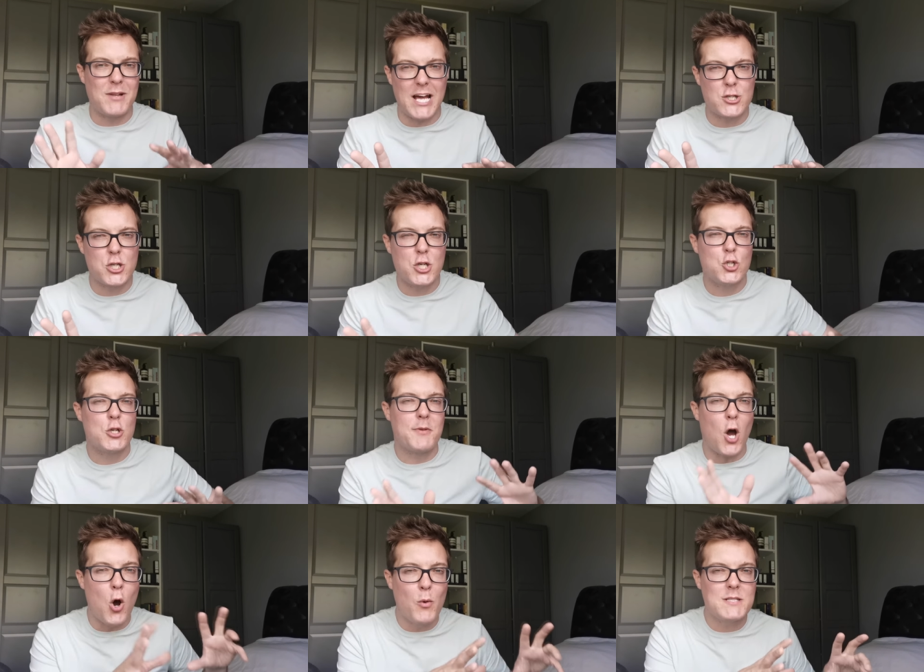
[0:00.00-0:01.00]
well, actually you
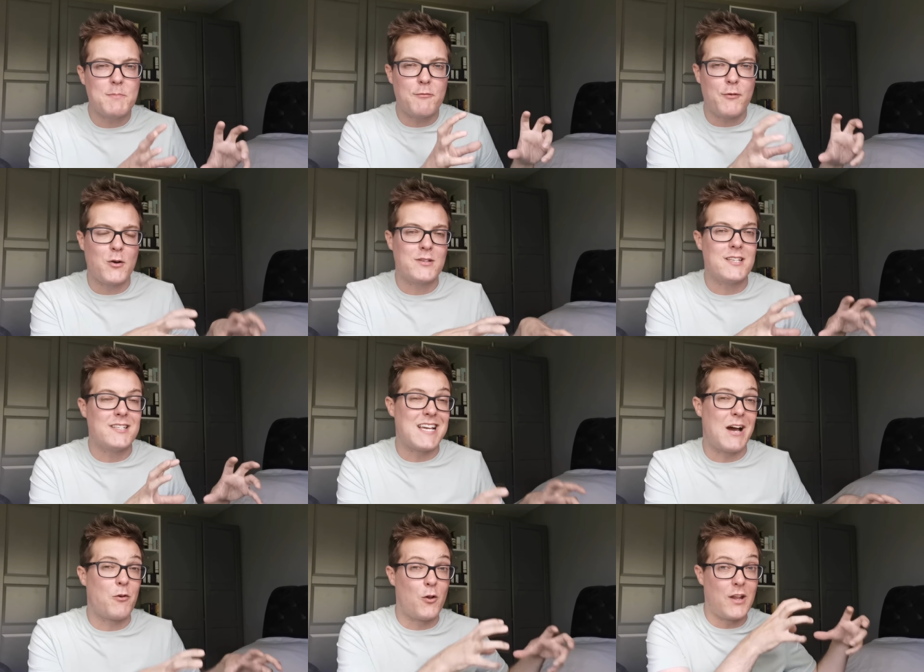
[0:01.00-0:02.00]
should always be focusing
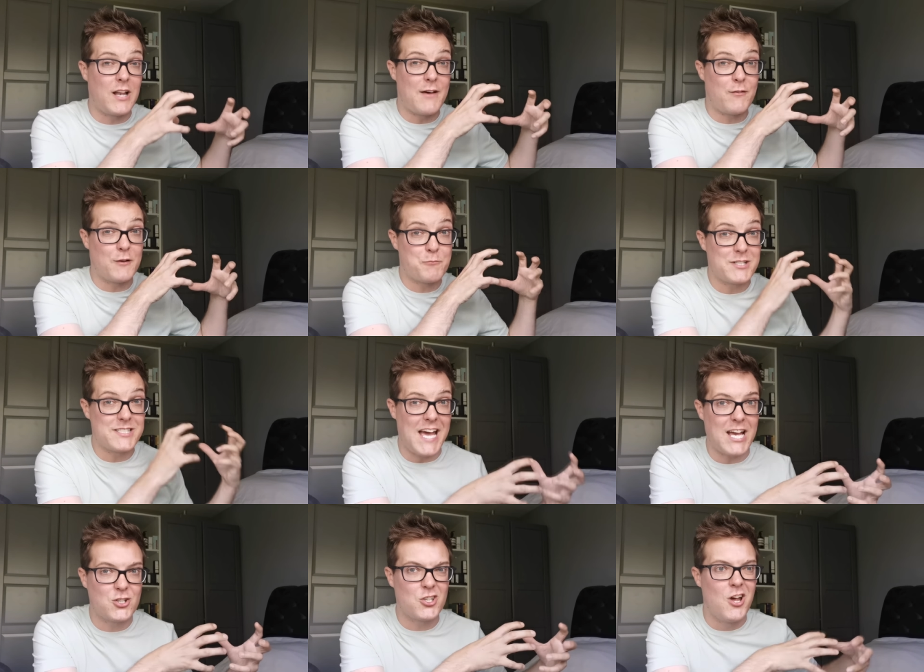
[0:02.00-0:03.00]
down on the level of
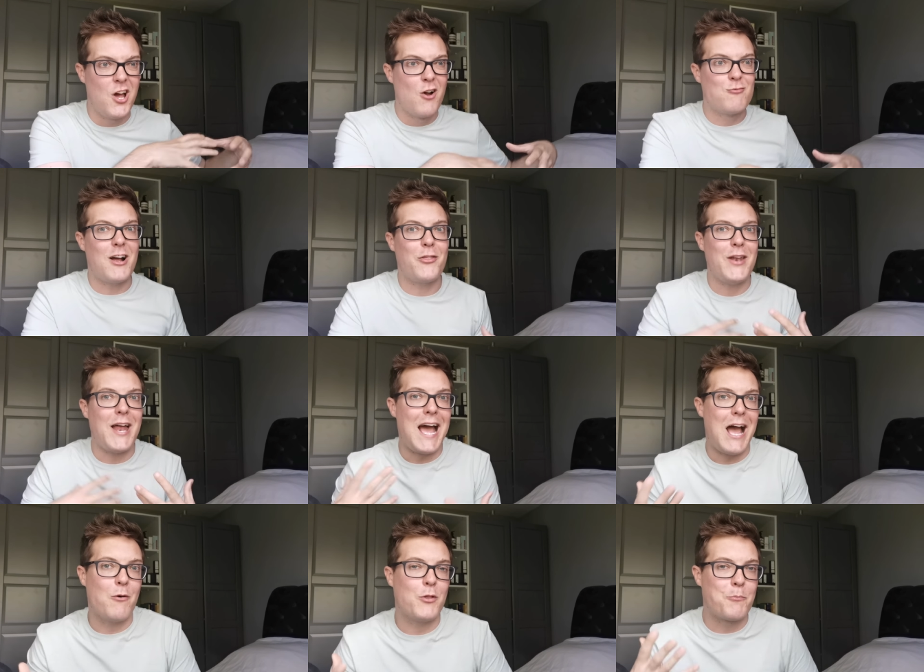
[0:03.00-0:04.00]
protection rather than
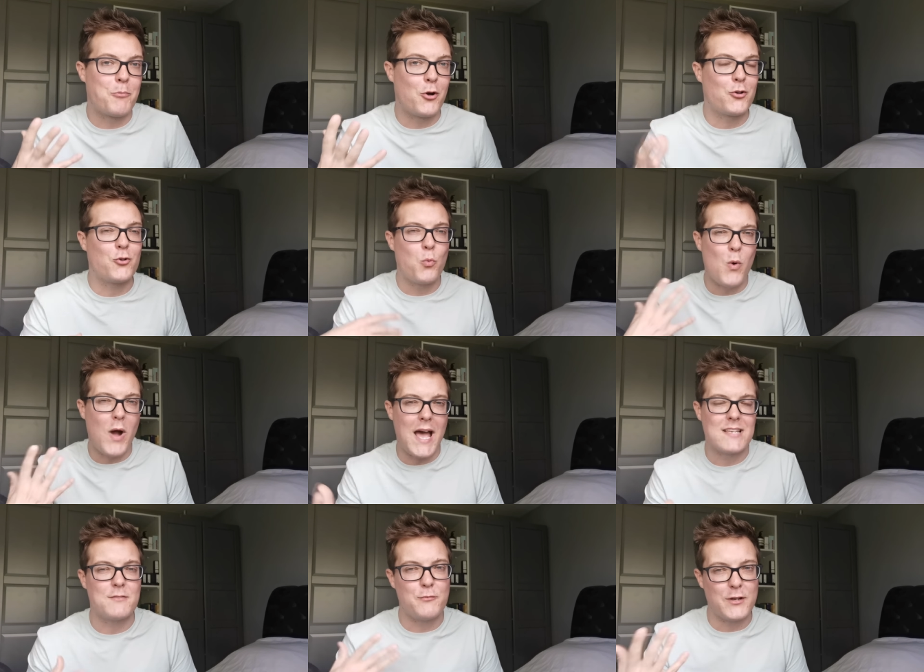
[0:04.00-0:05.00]
how the product
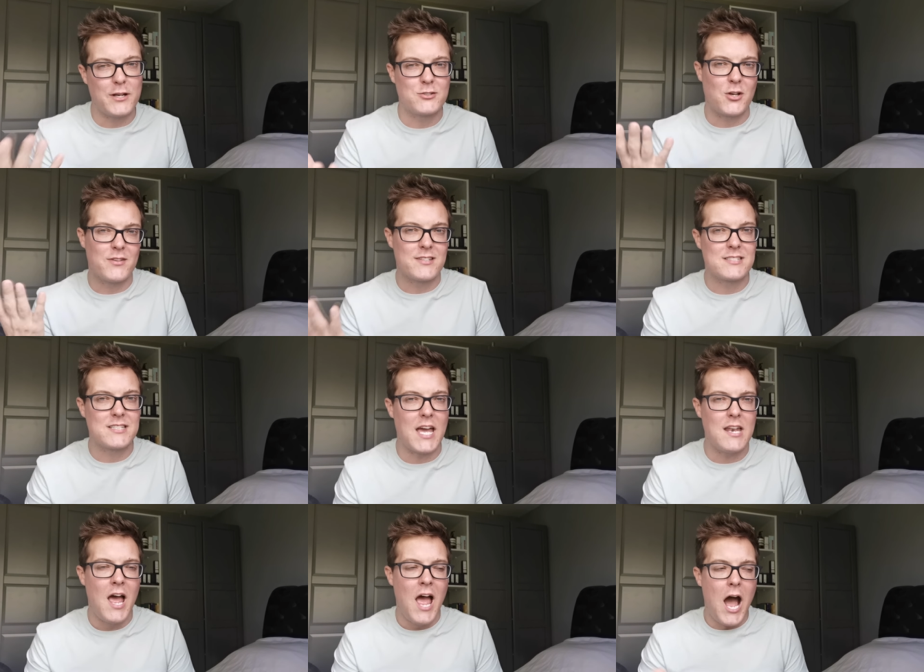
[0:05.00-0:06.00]
wears and feels on the
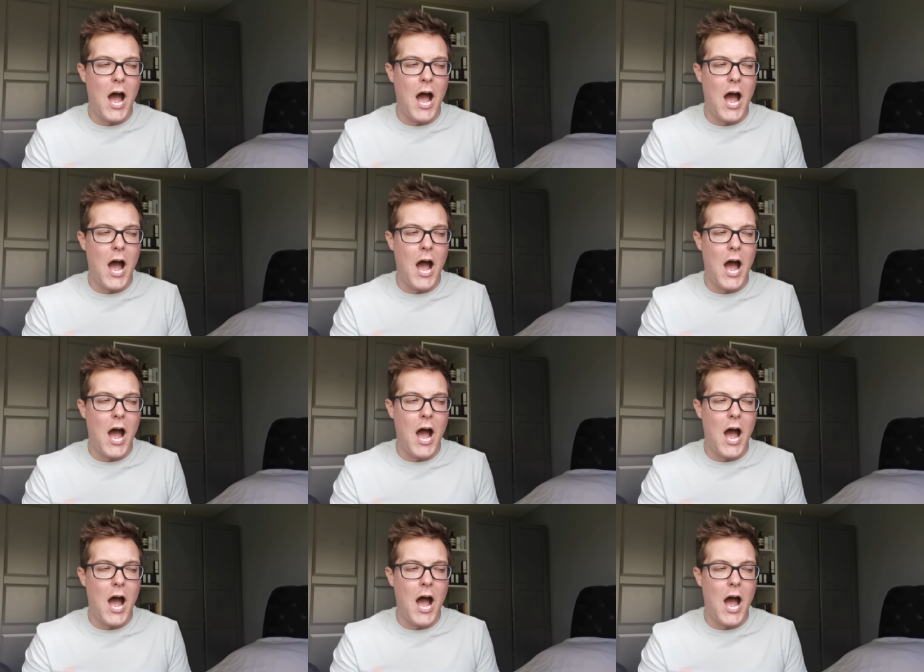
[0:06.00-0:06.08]
skin,